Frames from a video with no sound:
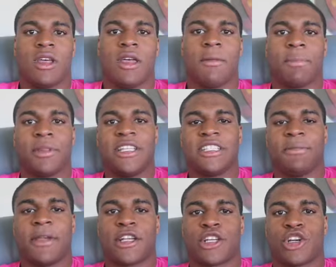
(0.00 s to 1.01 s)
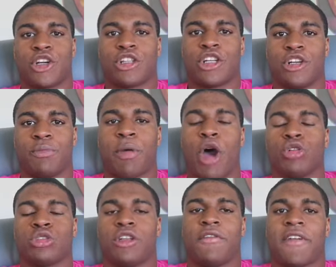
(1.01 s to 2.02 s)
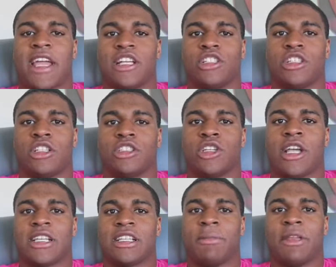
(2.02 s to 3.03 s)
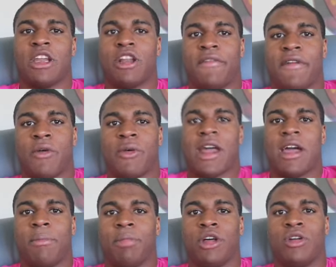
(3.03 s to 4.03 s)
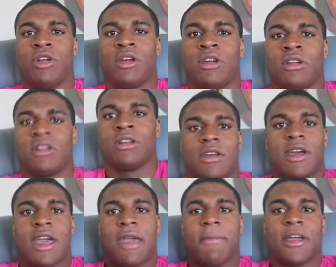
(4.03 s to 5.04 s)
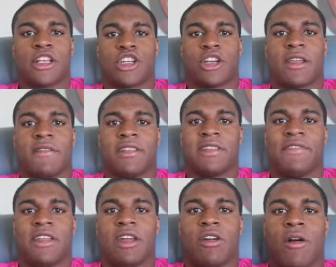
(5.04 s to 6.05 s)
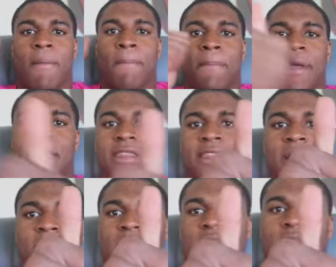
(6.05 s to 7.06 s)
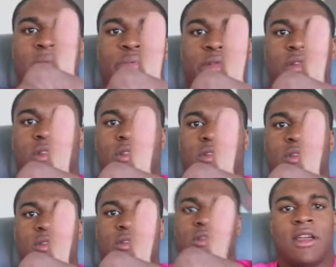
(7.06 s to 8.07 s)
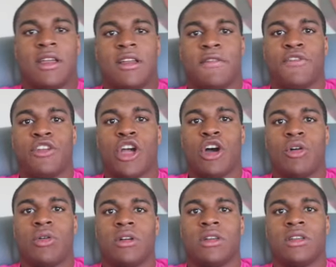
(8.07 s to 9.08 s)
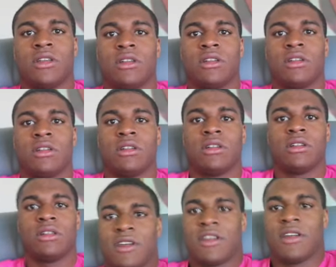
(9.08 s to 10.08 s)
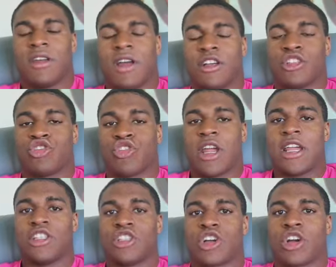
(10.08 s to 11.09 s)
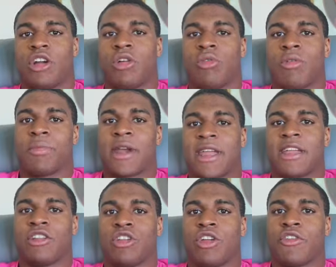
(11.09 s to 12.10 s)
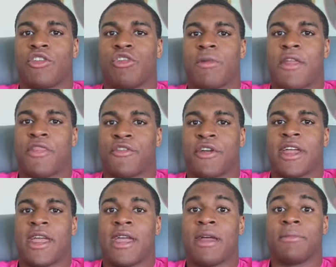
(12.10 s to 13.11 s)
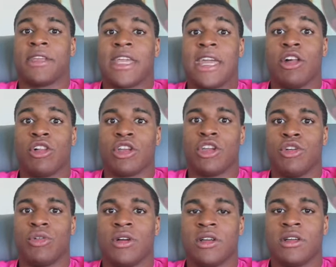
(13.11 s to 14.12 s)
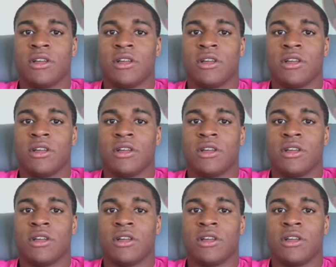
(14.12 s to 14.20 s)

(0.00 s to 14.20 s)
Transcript: And please make sure to turn post notifications on so you guys can be notified when I upload. And make sure to give this video a big thumbs up. And if you don't, a strange girl will break into your room at 3 a.m. to kill you.